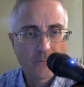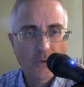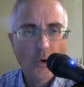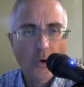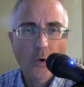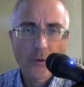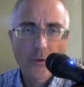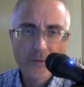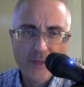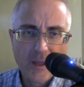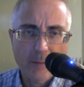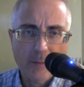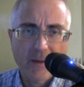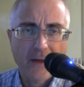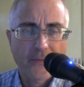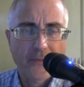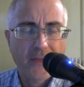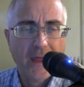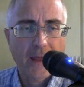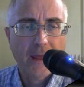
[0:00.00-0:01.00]
or think
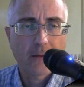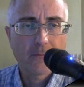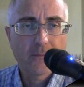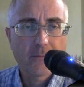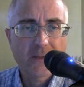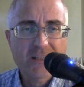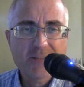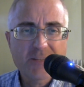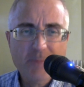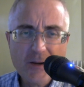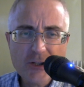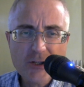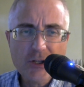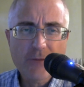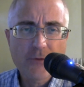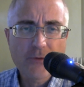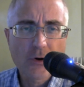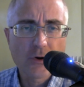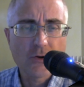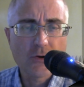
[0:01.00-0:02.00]
about that, especially
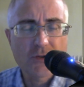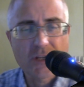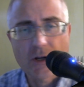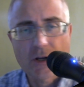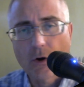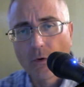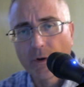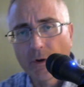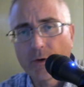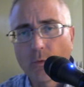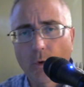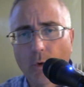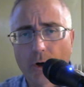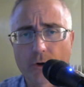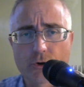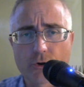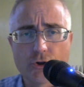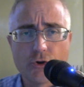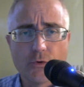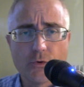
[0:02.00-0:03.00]
if you're using only 1 or 2